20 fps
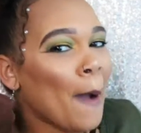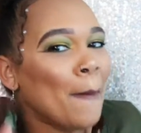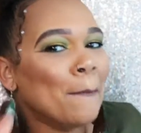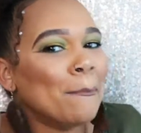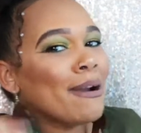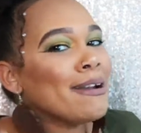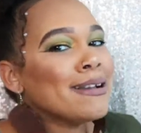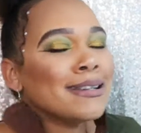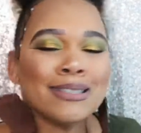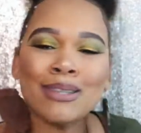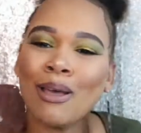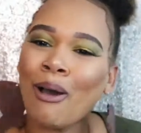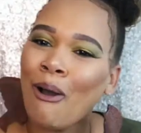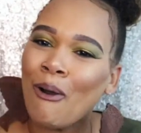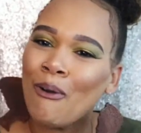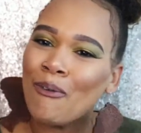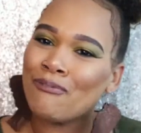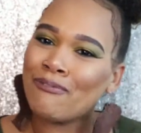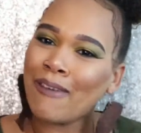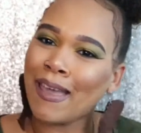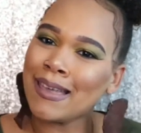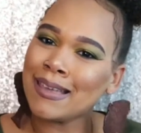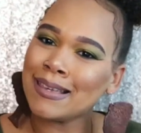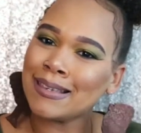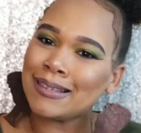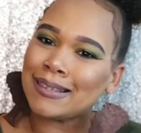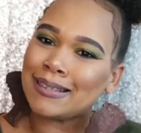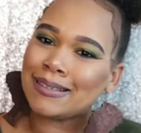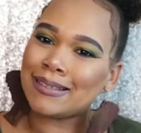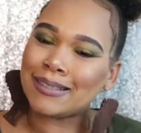breaks the whole
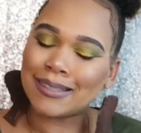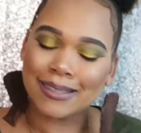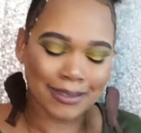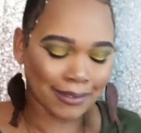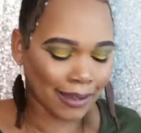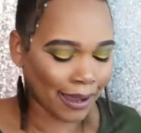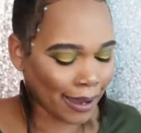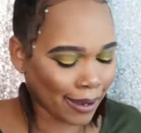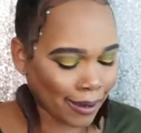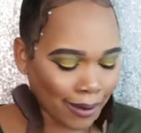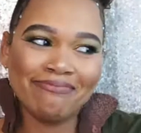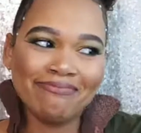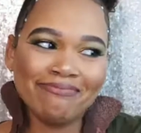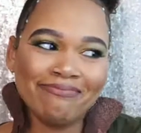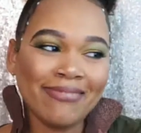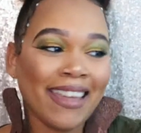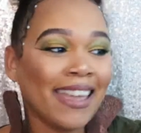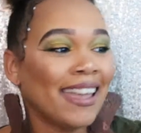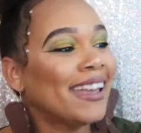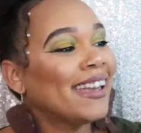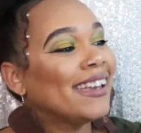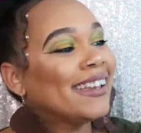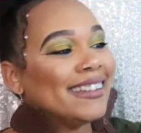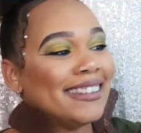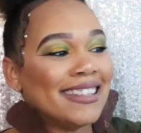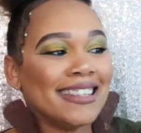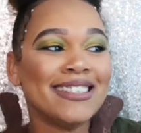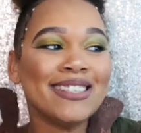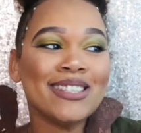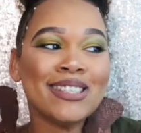face. Like,
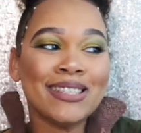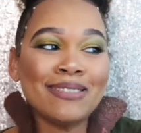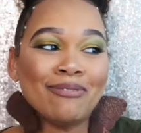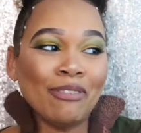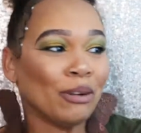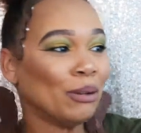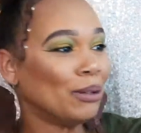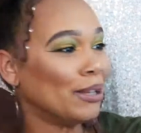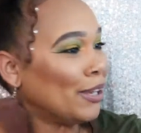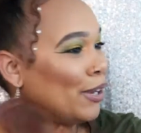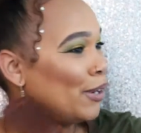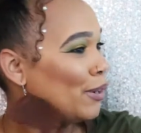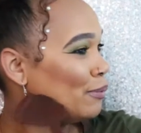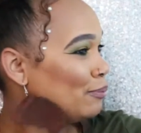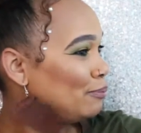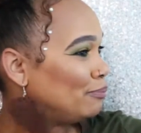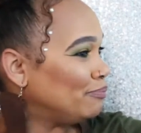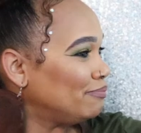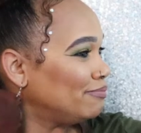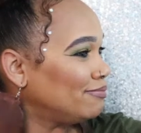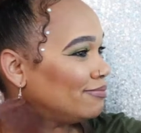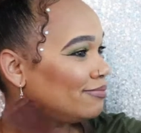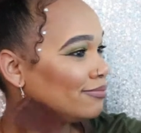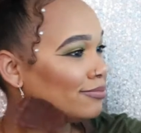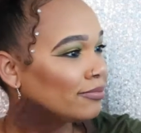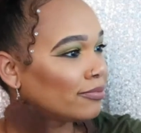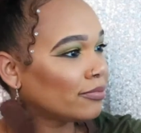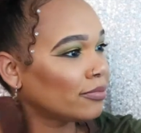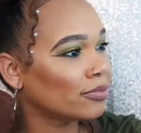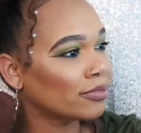this is real lip.
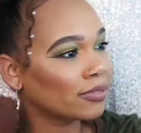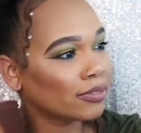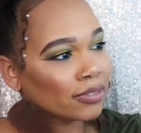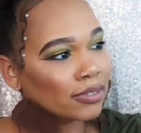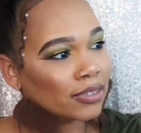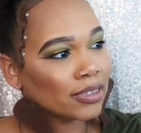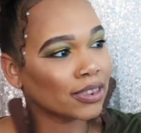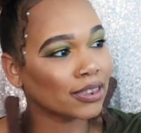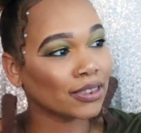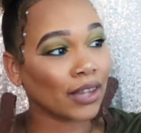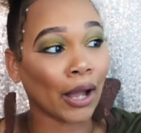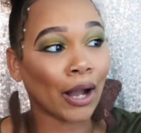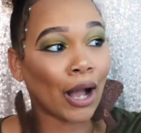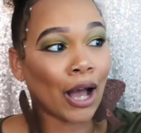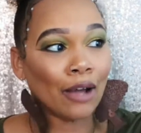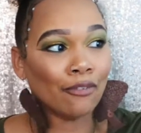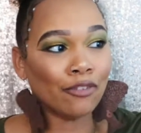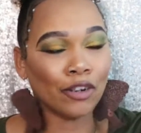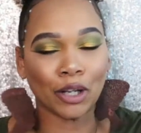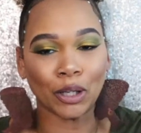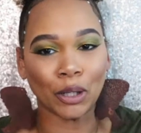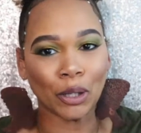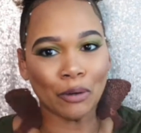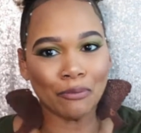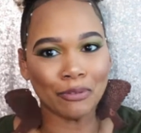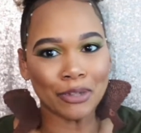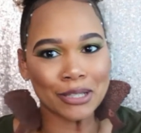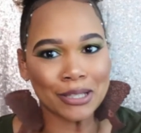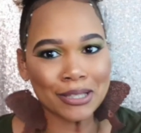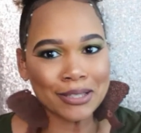Like, I freaking
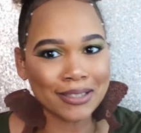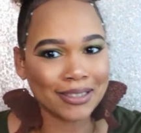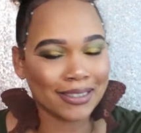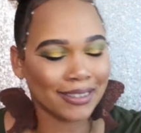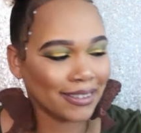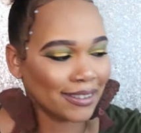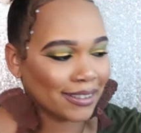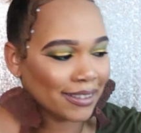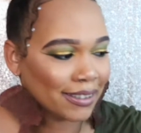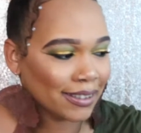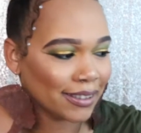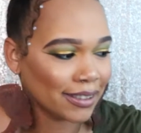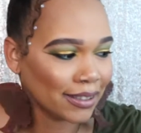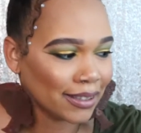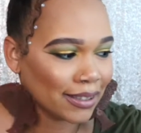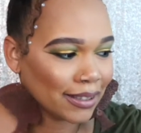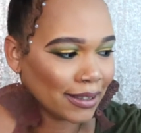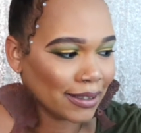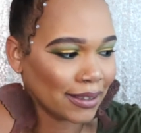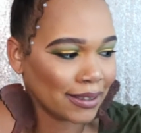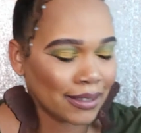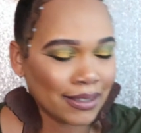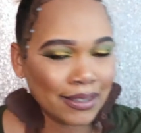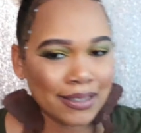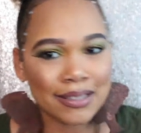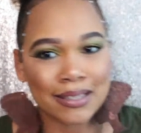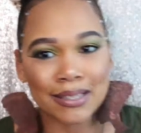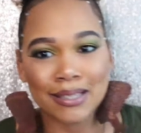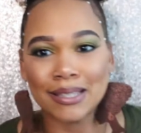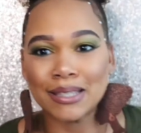love this.
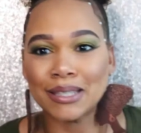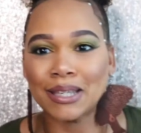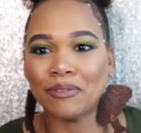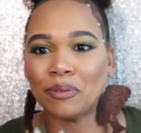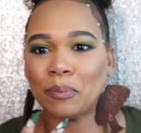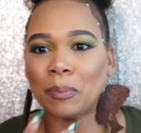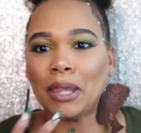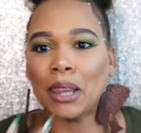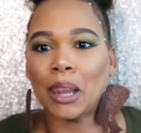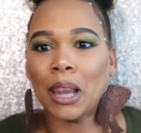This is giving me